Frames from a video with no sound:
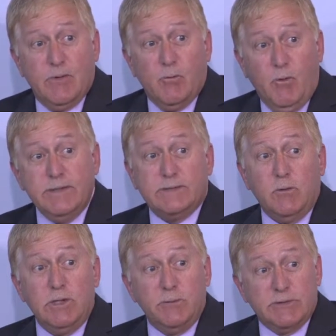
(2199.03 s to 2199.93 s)
Once the
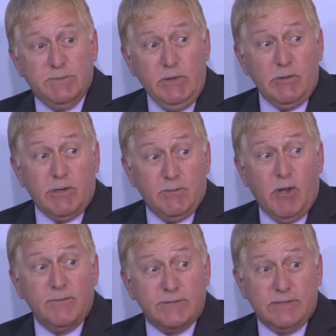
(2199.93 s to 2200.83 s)
oil was spilled on them,
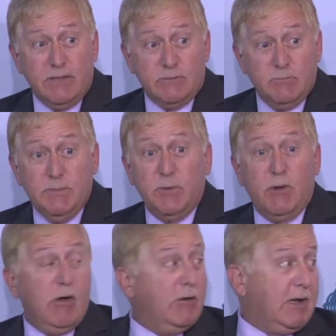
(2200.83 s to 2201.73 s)
all of a sudden, we put
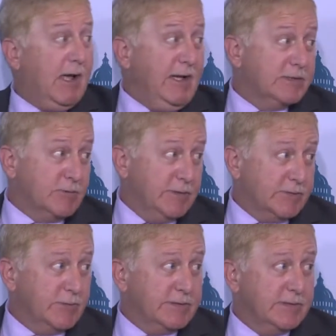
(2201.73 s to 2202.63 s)
all kinds of
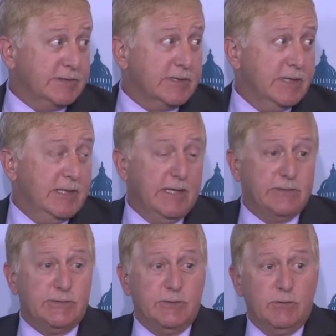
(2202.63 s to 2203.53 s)
resources
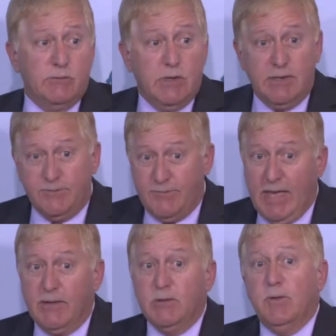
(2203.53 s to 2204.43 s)
into
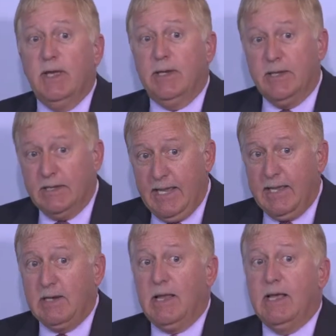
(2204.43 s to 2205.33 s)
evaluating and
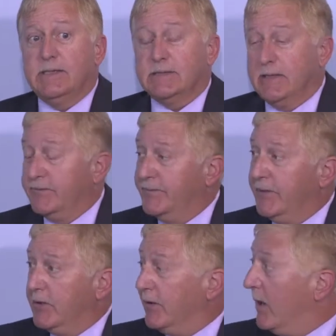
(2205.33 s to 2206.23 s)
analyzing and
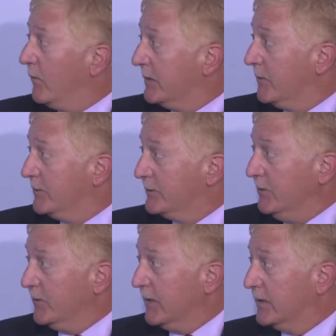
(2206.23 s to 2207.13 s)
figuring out what they were
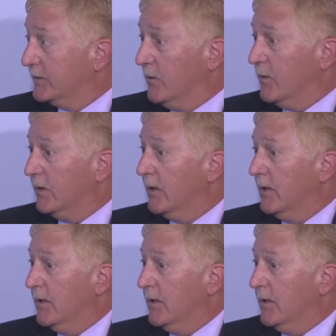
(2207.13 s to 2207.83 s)
doing and so on.